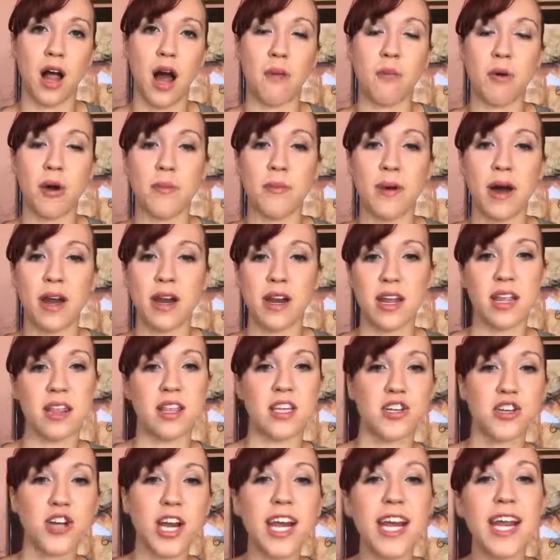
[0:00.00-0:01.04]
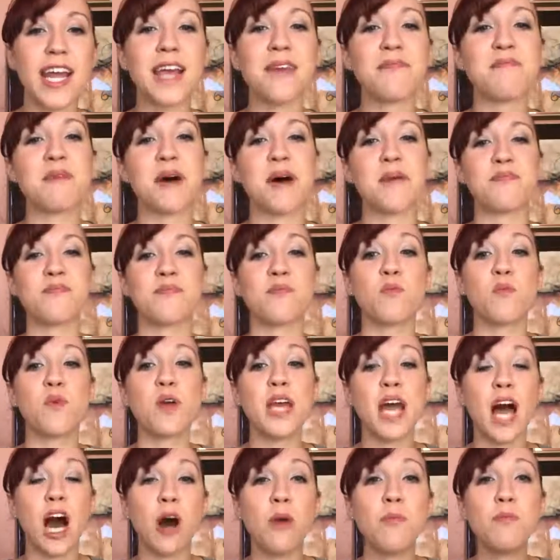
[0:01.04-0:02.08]
lot more about it in the training, but
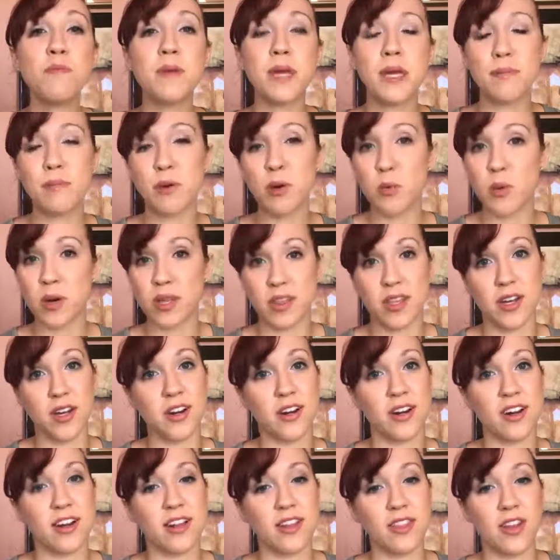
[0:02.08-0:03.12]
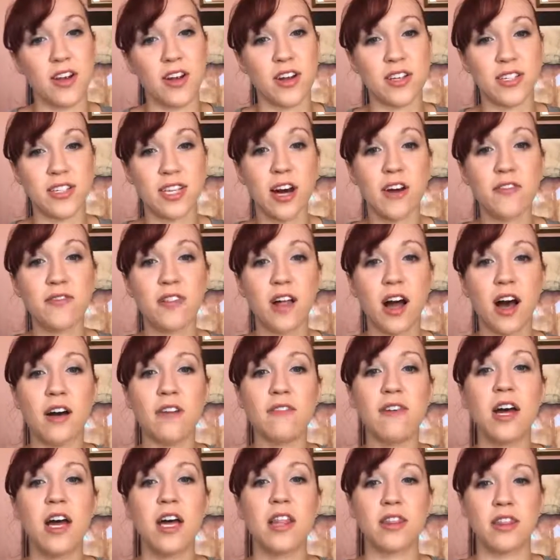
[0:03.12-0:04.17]
we help people with their
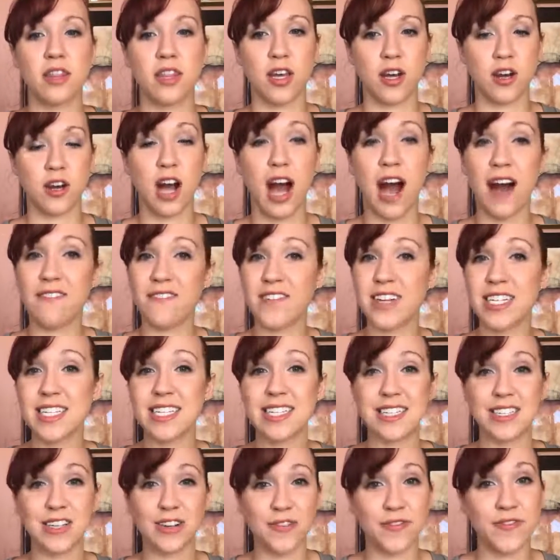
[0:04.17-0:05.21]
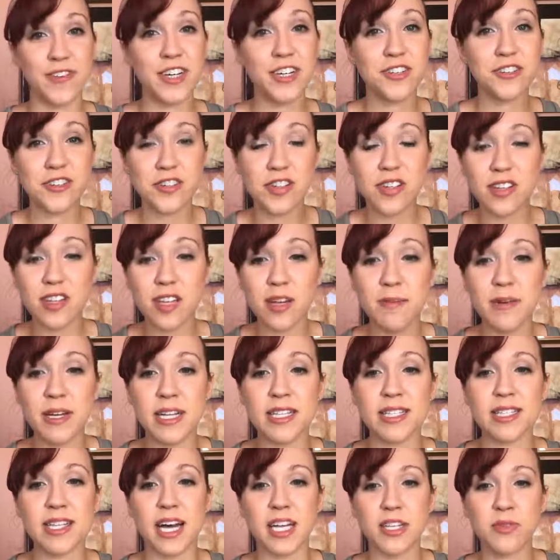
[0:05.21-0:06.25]
self-love, their confidence, their fears, and their
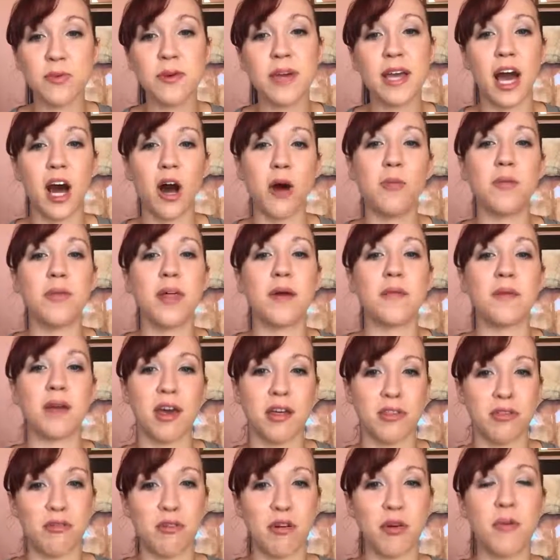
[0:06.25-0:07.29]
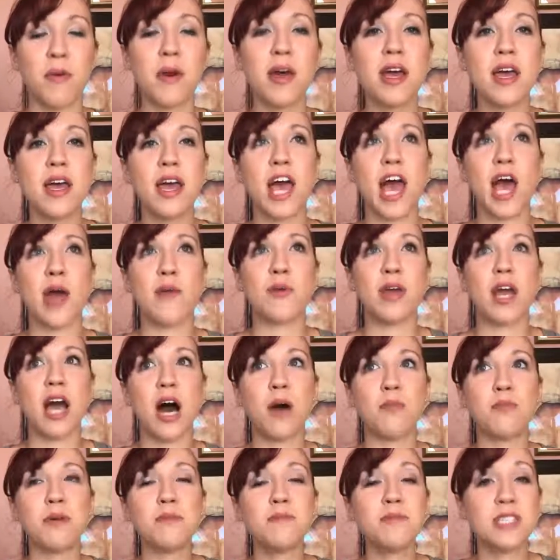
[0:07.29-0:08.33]
limits. That's what we help them get through. And we
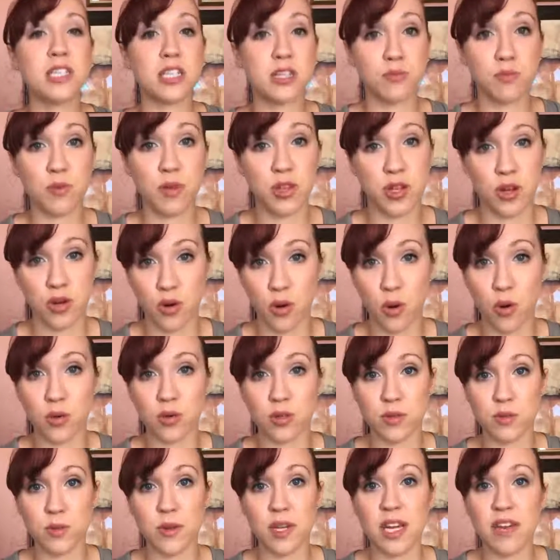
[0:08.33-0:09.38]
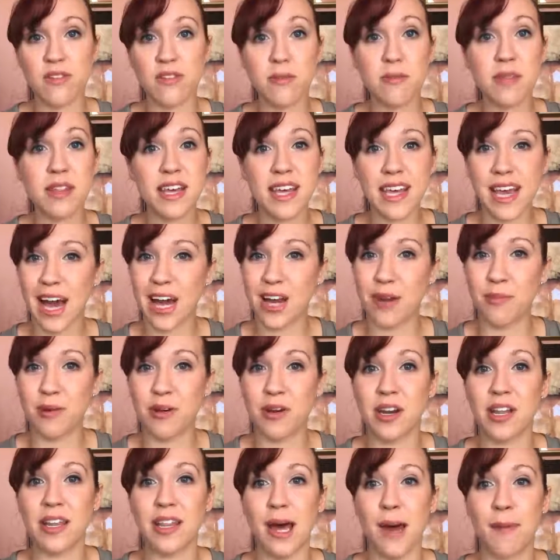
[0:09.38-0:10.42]
help them stick with their goals. We give them the
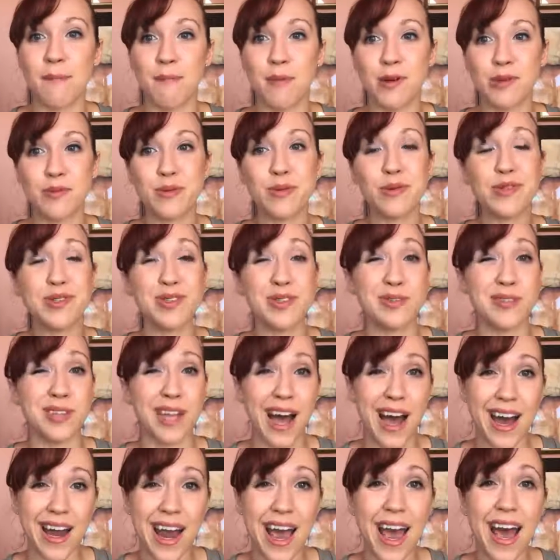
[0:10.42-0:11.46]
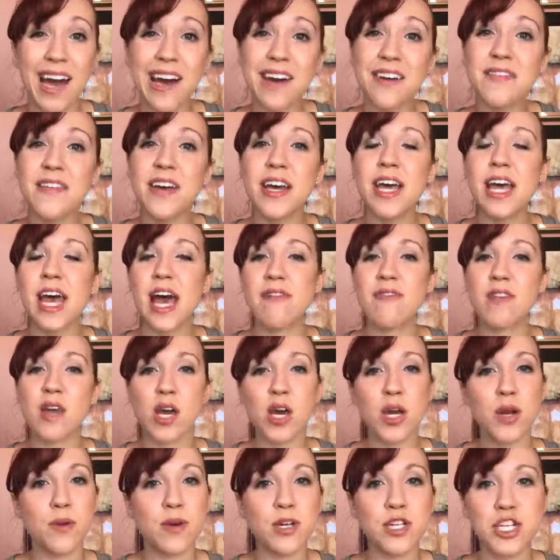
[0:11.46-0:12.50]
accountability that most people do not have if they
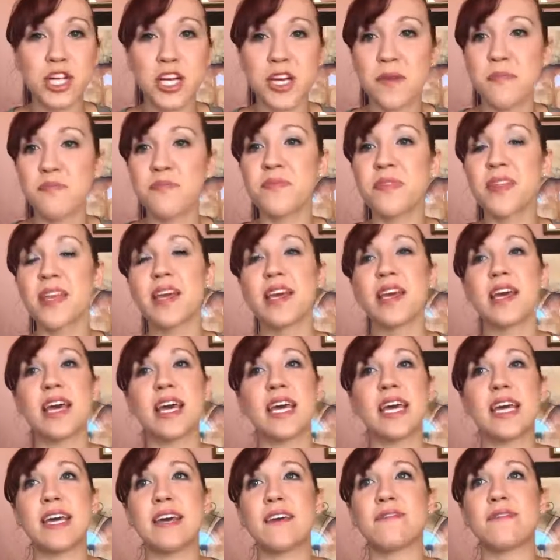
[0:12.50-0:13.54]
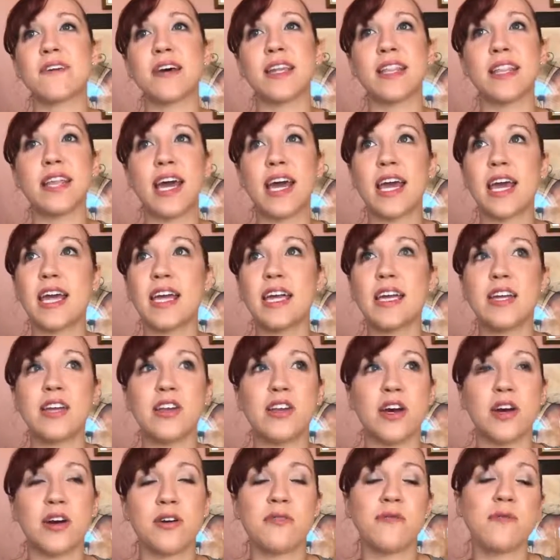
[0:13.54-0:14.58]
go to a gym, if they, you
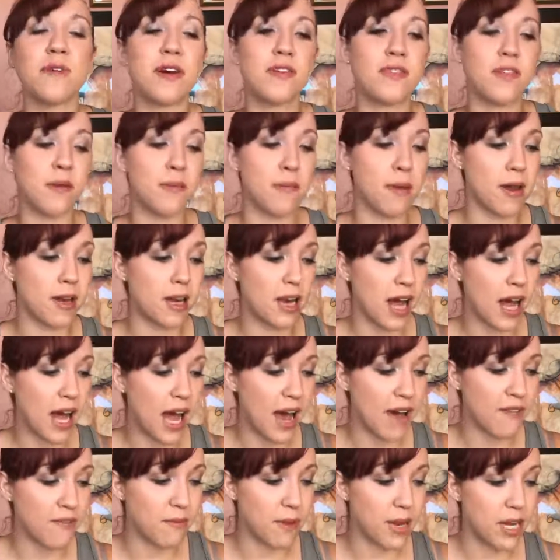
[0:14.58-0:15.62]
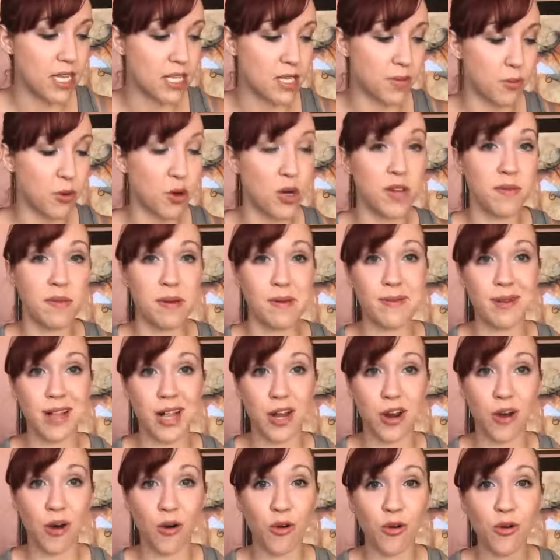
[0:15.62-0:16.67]
know, they might not have many supportive people
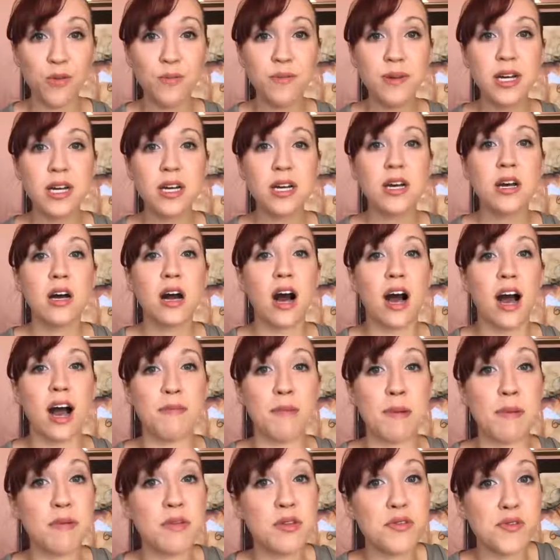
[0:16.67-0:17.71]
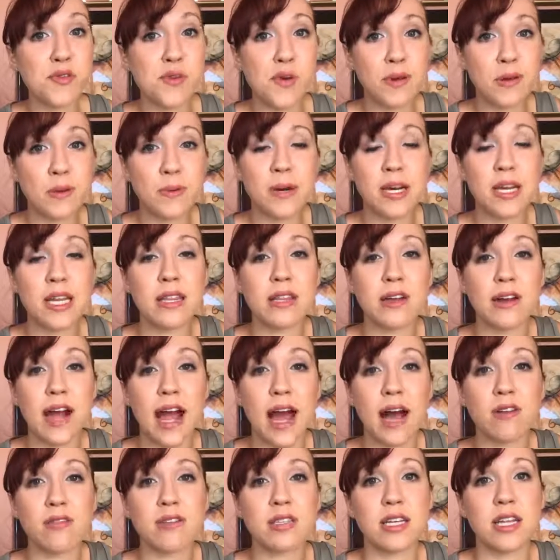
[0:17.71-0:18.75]
at home. Maybe they're the only one in their
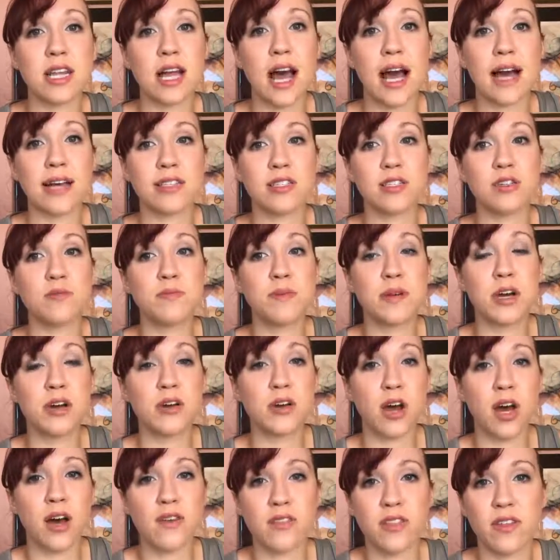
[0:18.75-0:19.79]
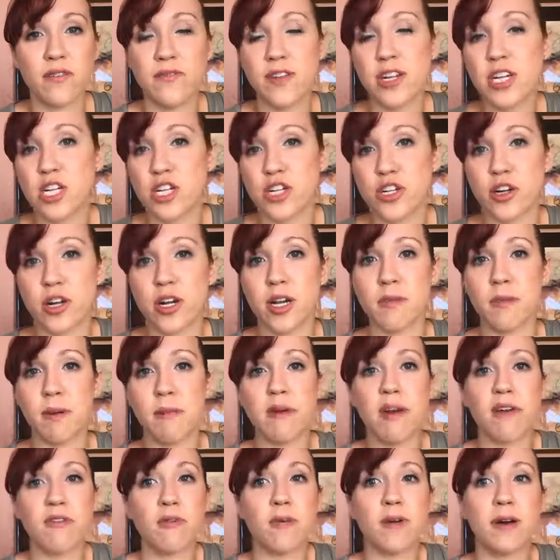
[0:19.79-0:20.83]
house that has to be on a health and fitness journey.
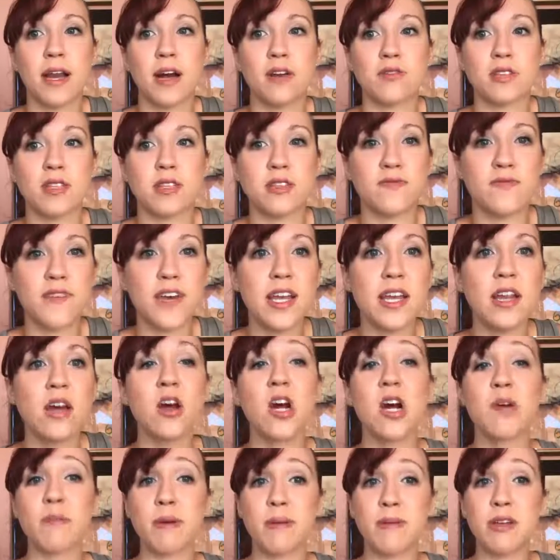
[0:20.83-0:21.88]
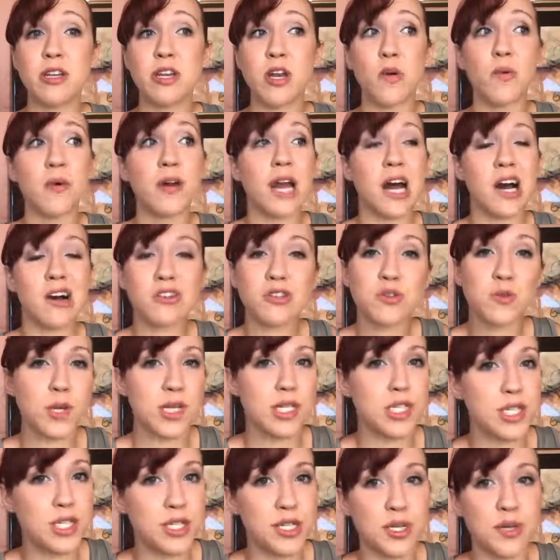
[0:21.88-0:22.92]
Maybe everyone else is fit. Maybe no one else
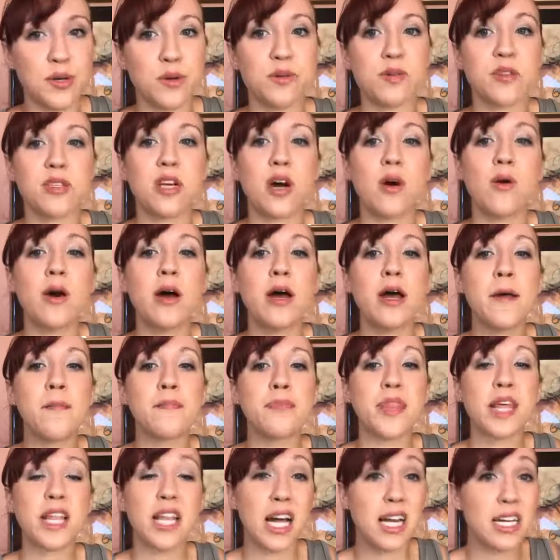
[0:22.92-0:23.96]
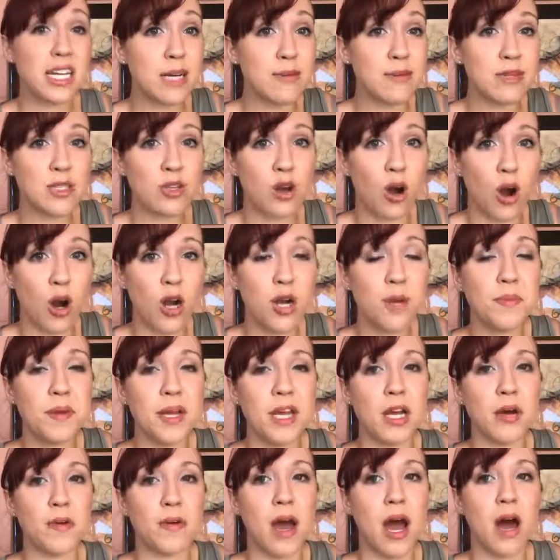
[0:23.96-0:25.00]
wants to. So a lot of times it's hard
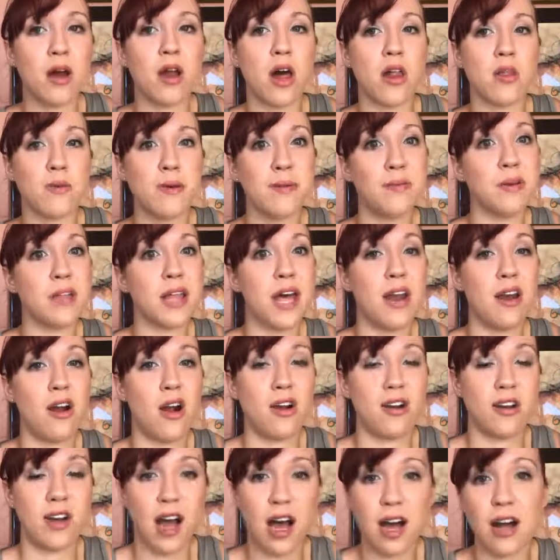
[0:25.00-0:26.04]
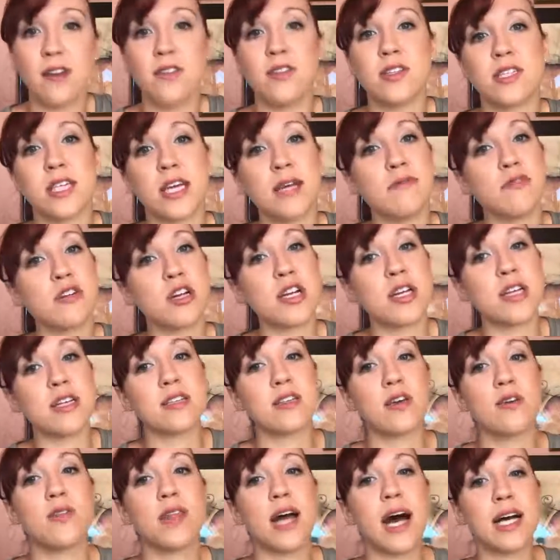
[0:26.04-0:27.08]
being around other people that are not on the same journey.
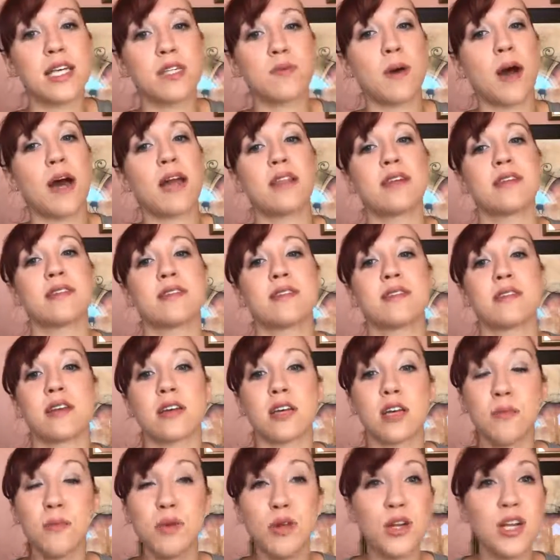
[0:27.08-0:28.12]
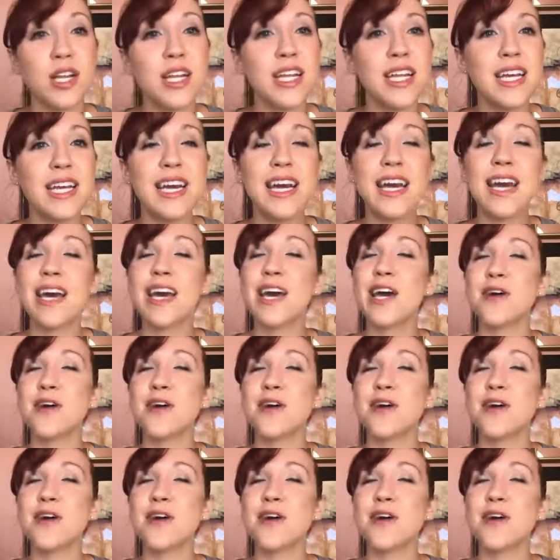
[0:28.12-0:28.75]
So that's why this is a community.